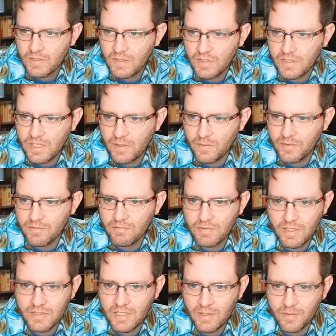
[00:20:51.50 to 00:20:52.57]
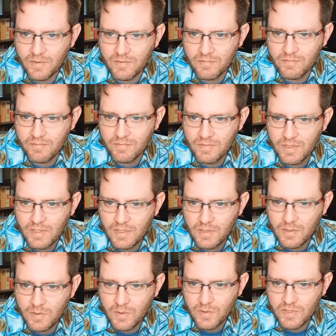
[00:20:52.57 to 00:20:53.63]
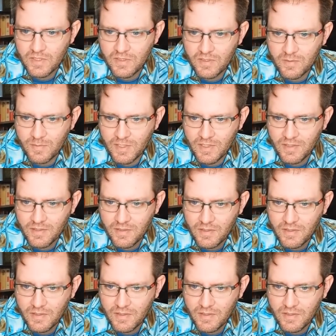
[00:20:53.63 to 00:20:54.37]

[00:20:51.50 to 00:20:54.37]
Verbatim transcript: Not that one. Not that one. Who sent it to me?